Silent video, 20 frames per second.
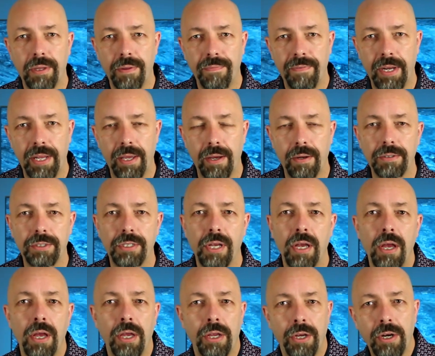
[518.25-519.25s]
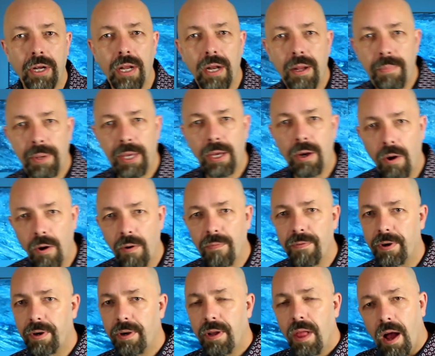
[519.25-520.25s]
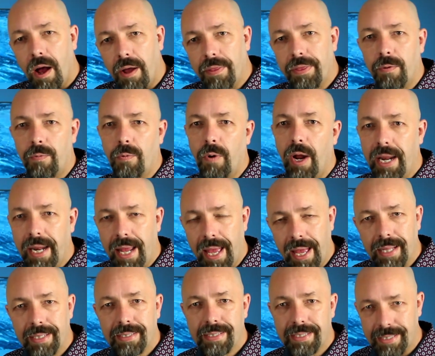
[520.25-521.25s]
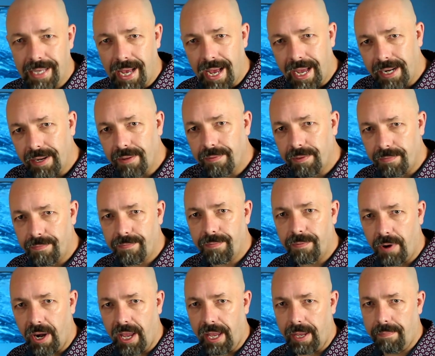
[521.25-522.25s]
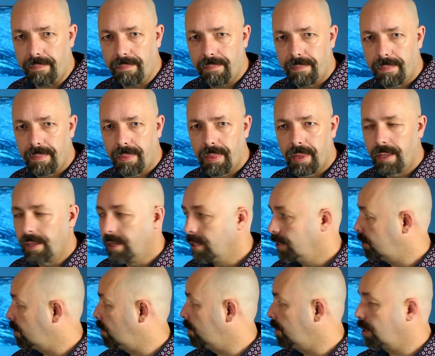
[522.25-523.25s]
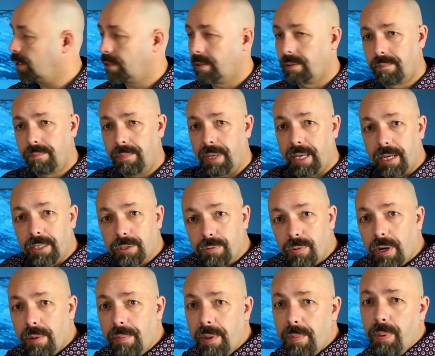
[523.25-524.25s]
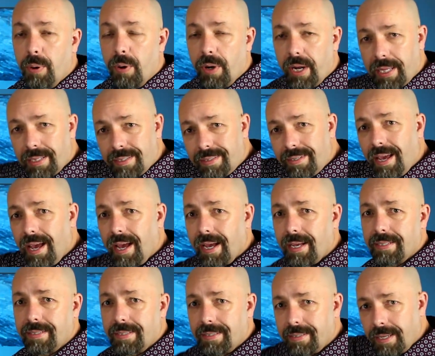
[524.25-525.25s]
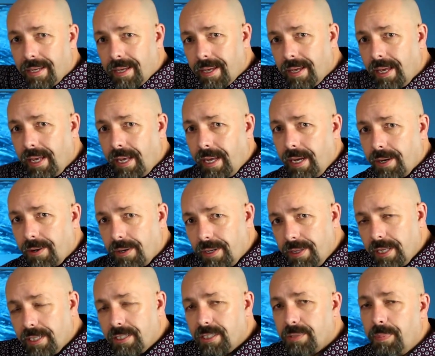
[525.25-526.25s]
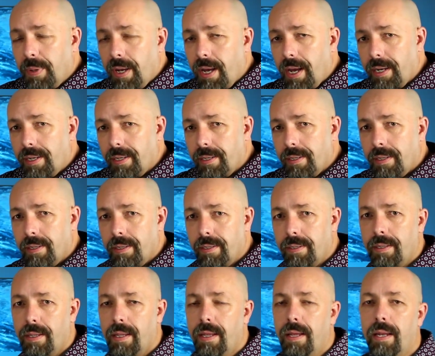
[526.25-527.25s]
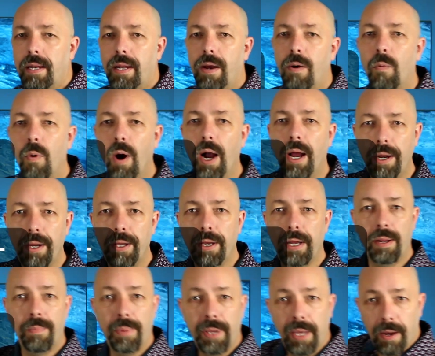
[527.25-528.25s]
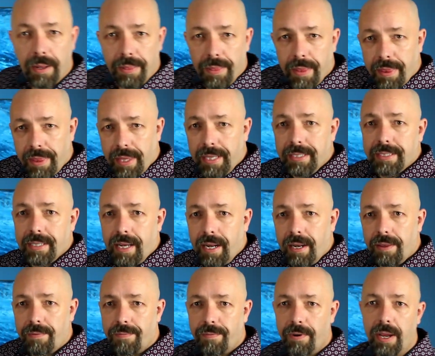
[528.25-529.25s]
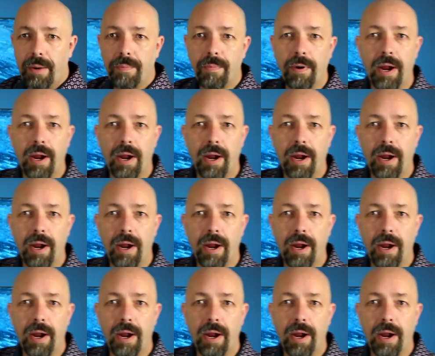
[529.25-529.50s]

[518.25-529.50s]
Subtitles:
the videos, you're going to be over on the right-hand side of the frame. Because we're going to be putting text here in this spot. Now, why are you going to be on this side of the frame